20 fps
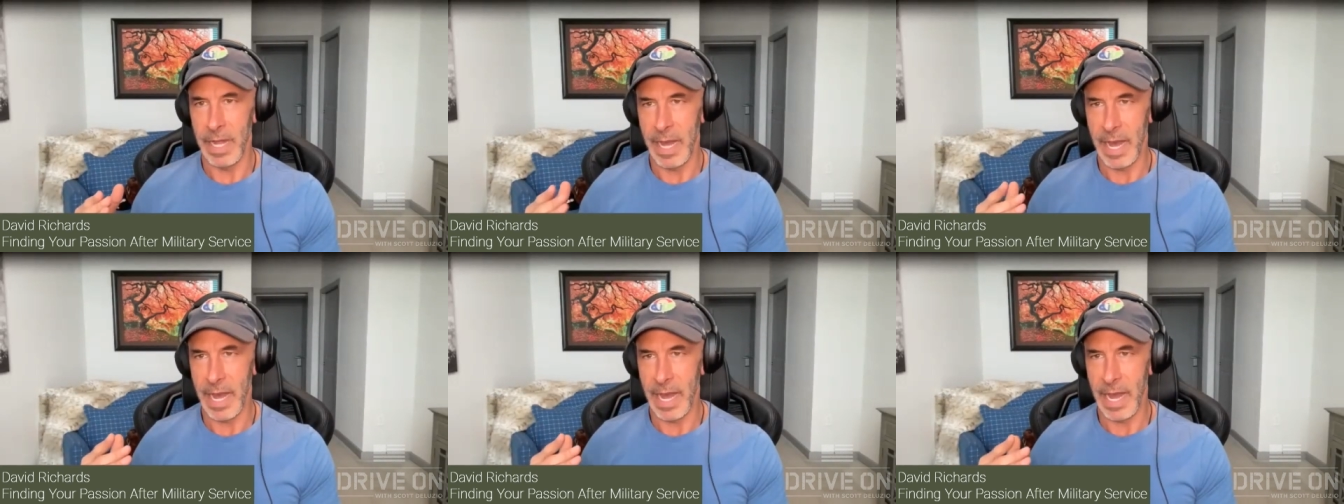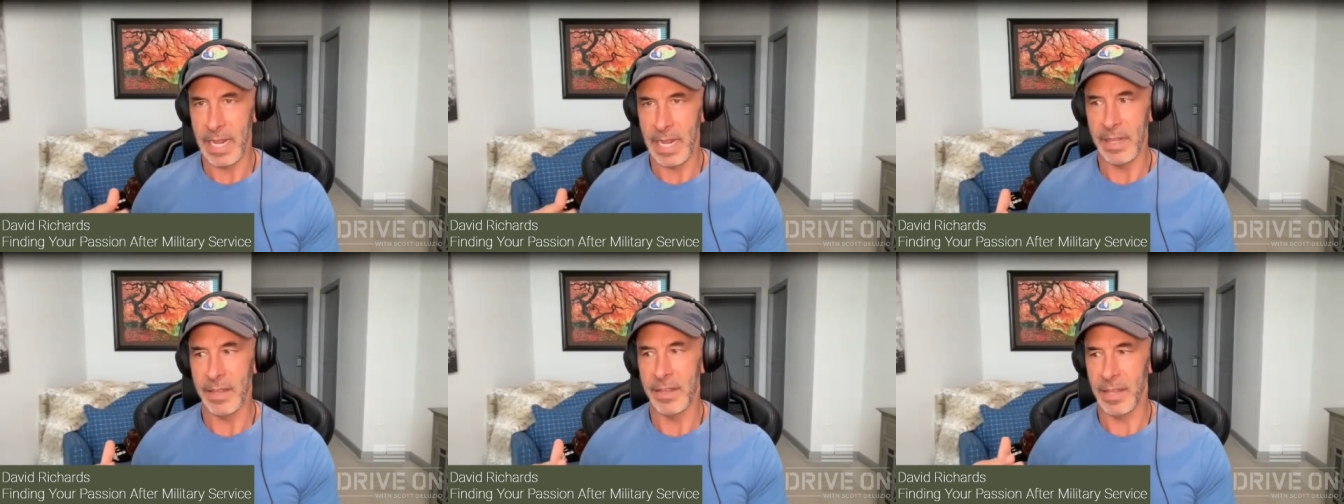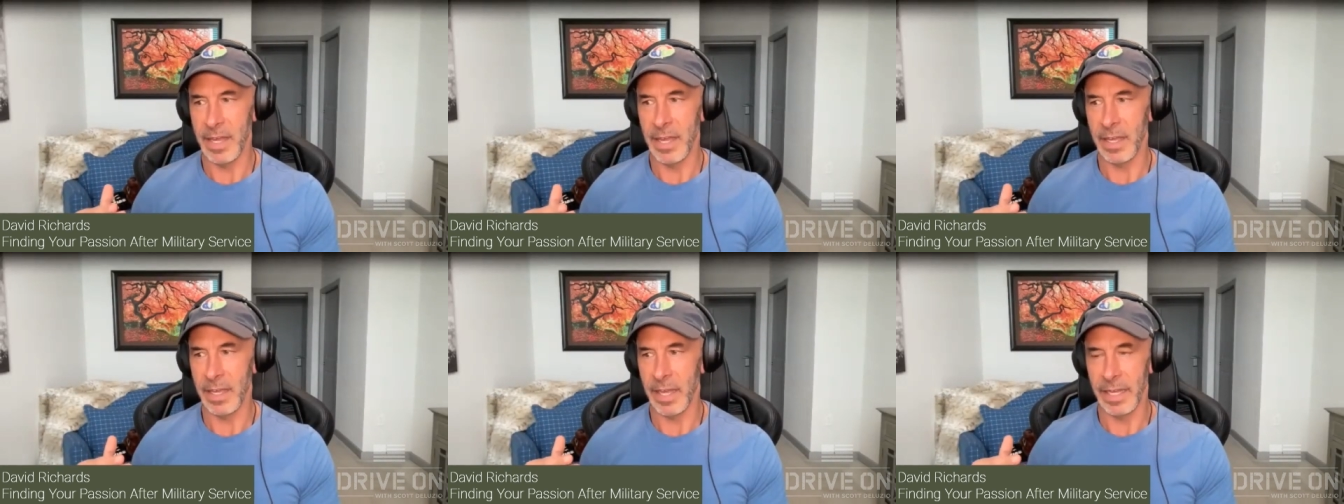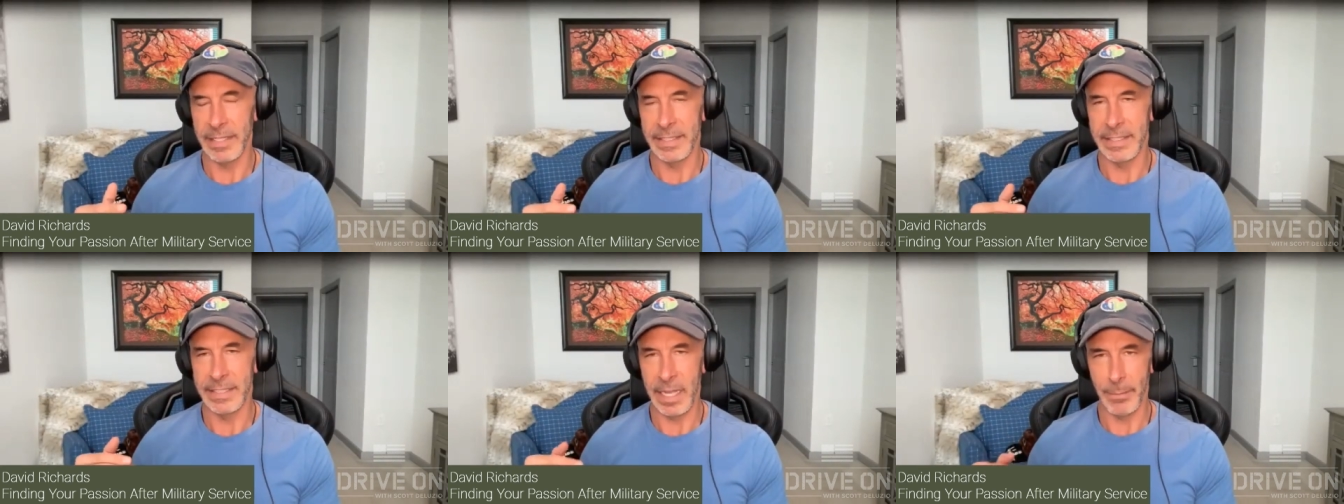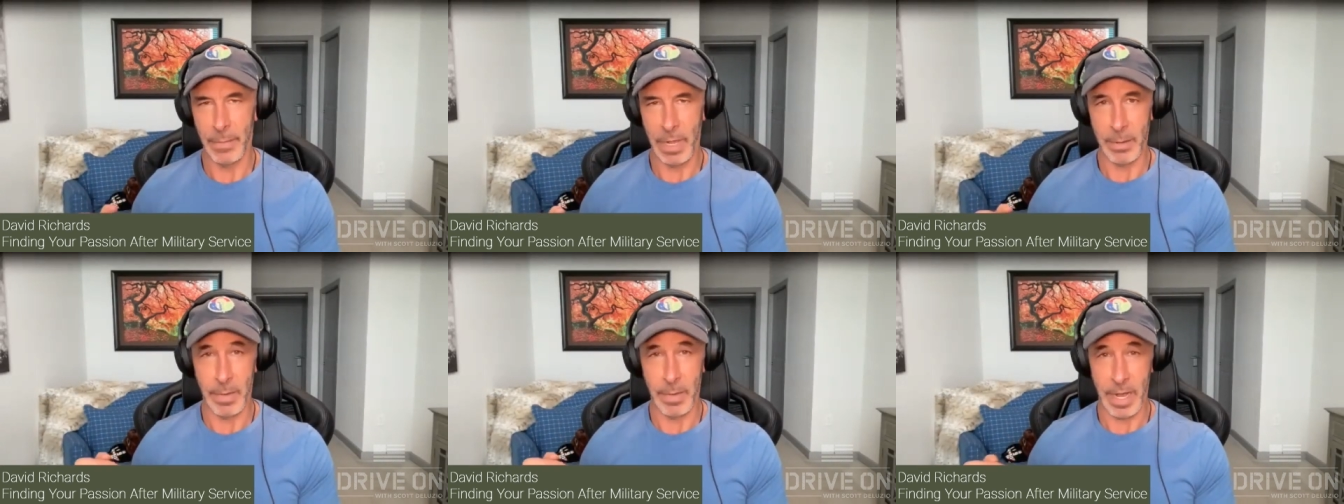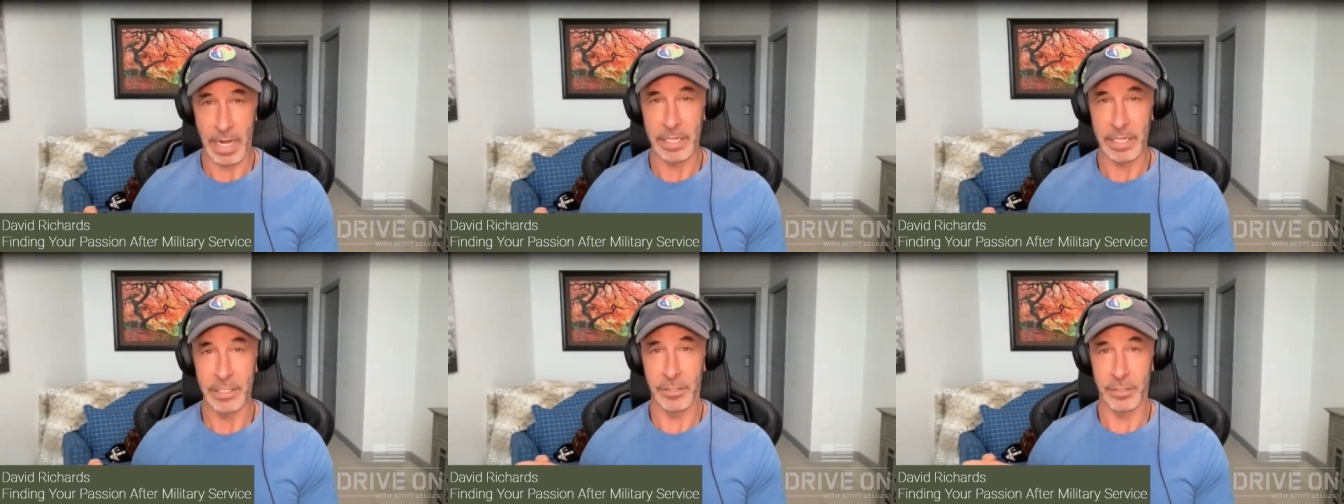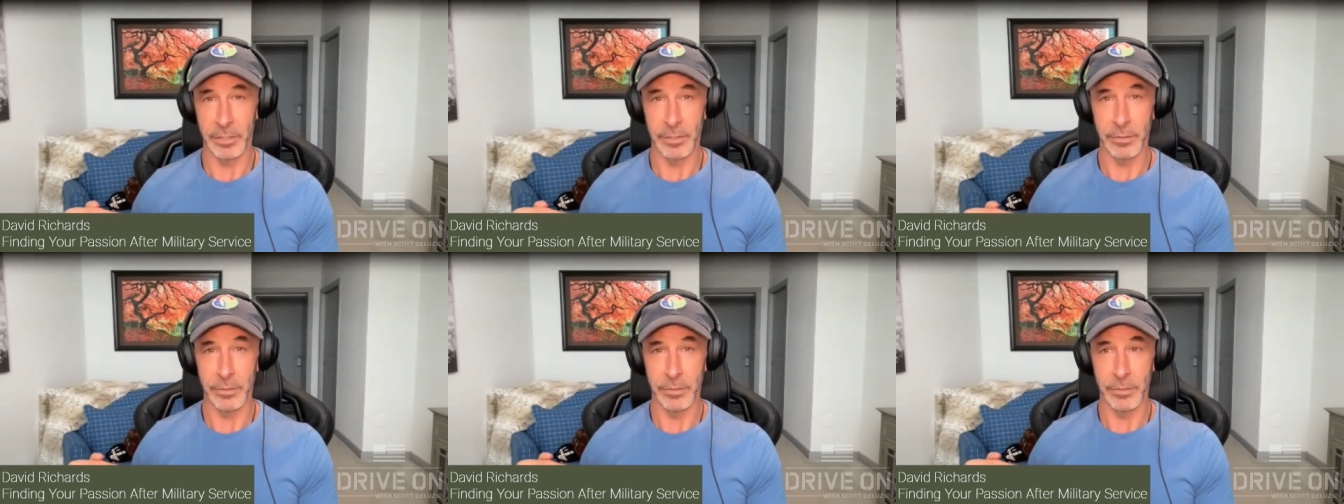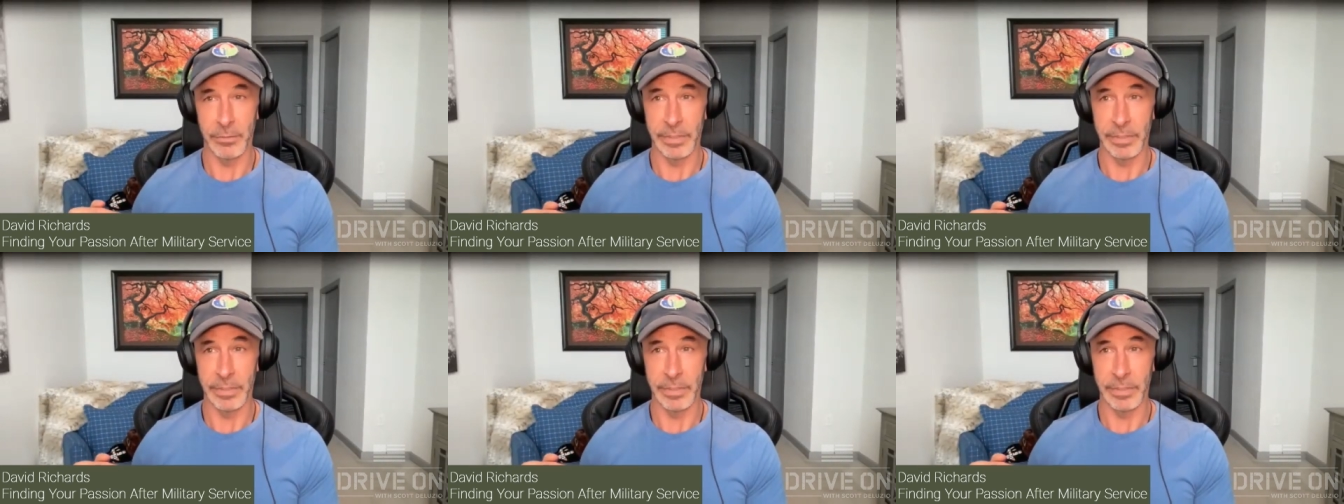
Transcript: anything I set my mind to